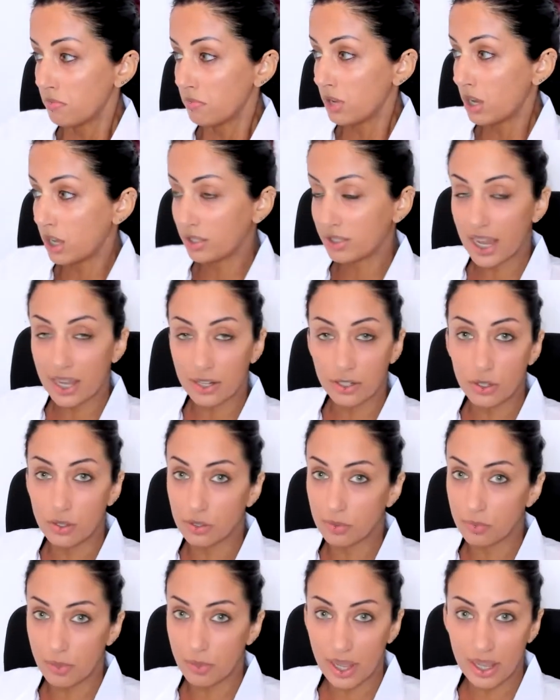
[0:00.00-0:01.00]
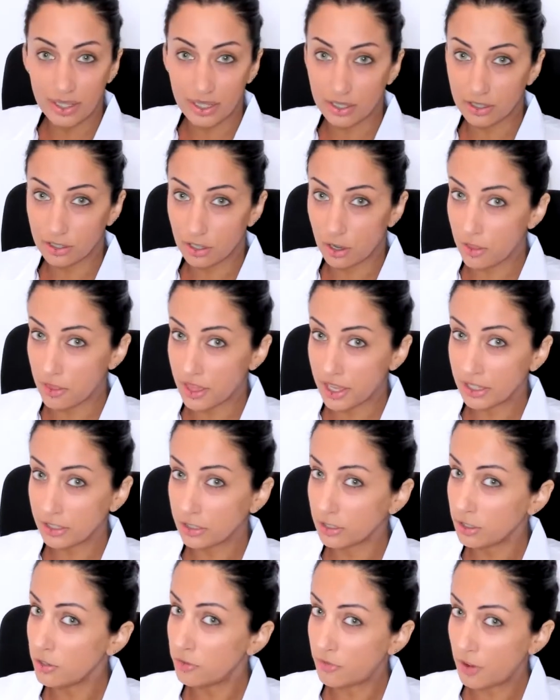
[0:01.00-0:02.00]
tattoos and piercings and other things
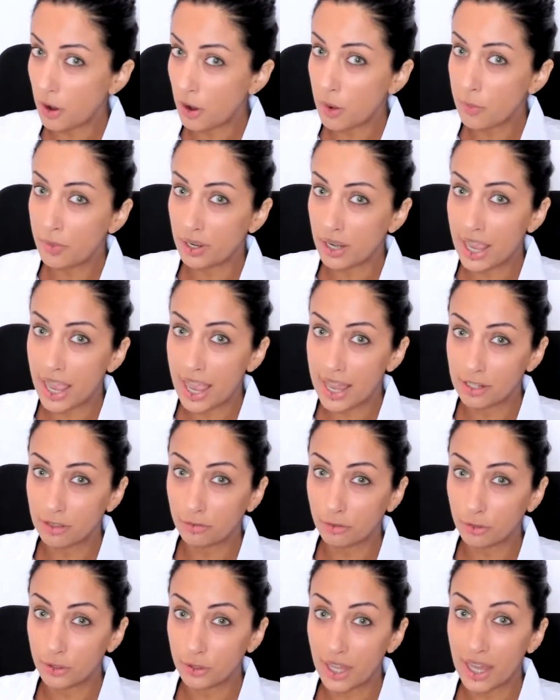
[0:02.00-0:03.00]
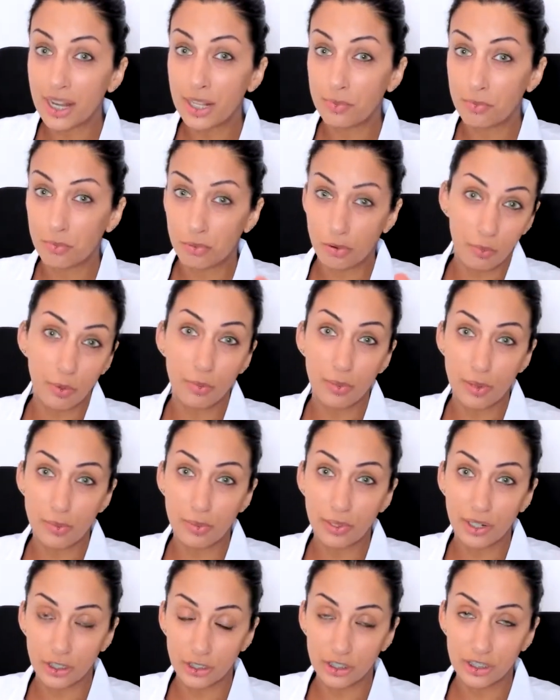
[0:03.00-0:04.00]
and you felt a bit lightheaded through that, it's probably
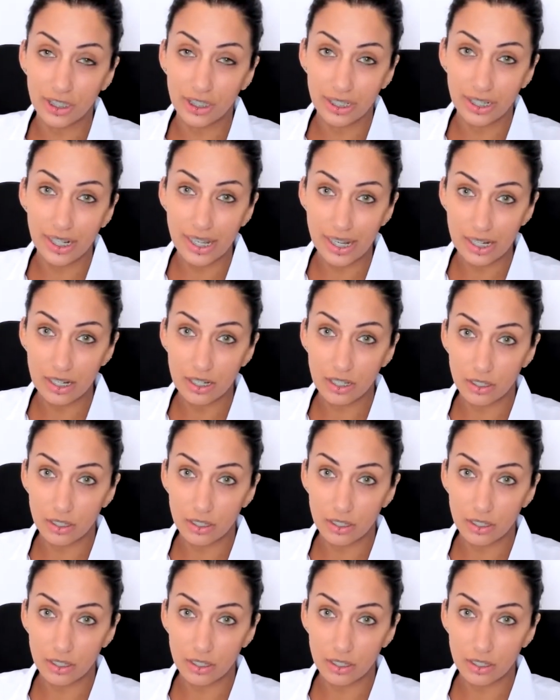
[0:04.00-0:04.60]
because you didn't eat.